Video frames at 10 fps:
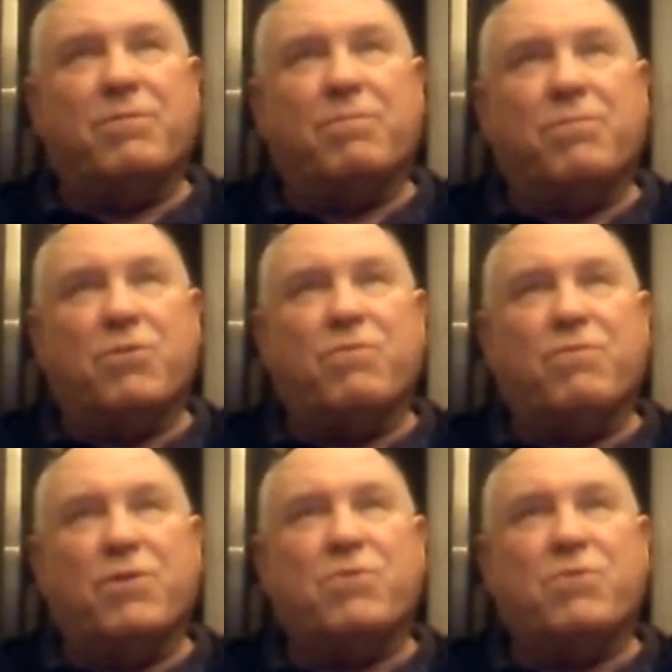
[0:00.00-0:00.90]

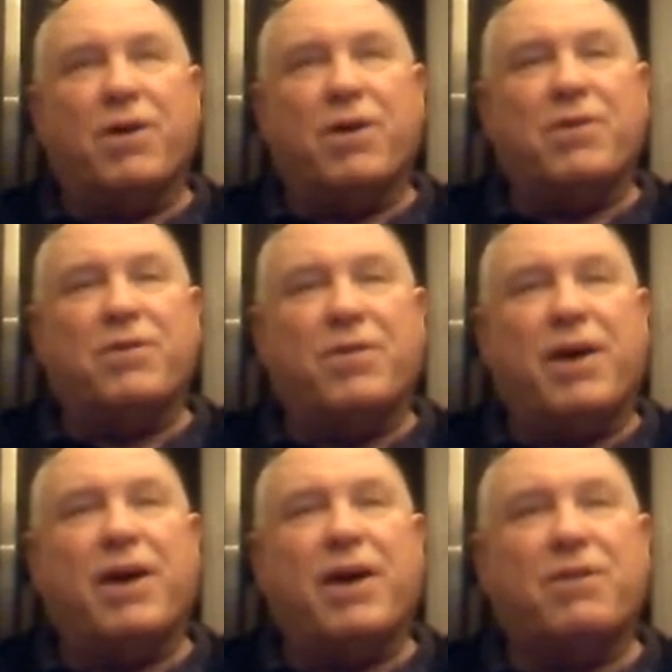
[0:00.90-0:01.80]
Just visualizing
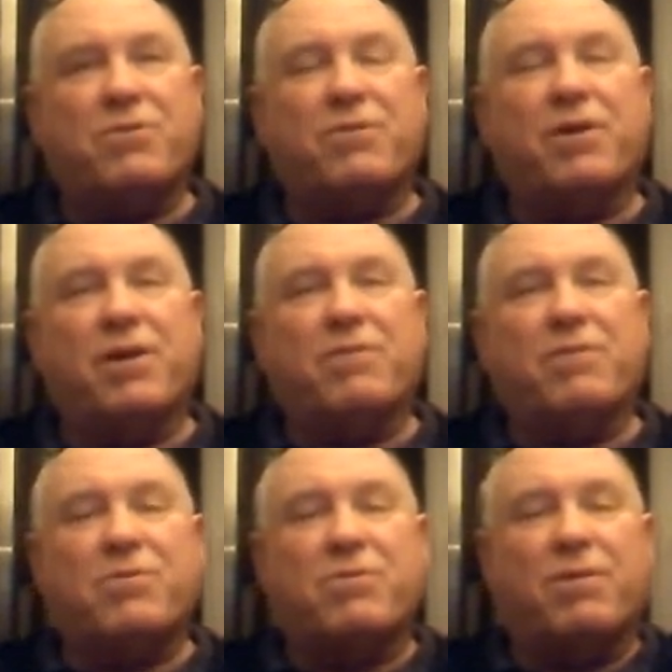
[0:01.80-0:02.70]
that as a kind of
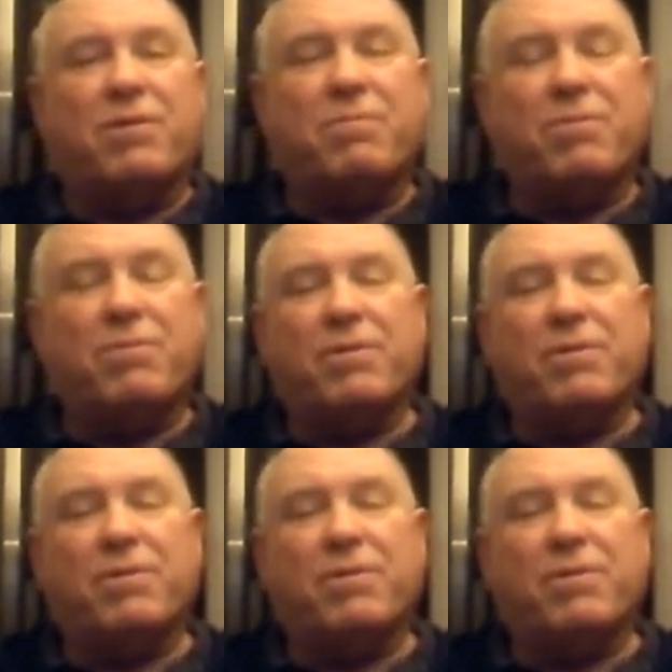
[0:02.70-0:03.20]
a starting point.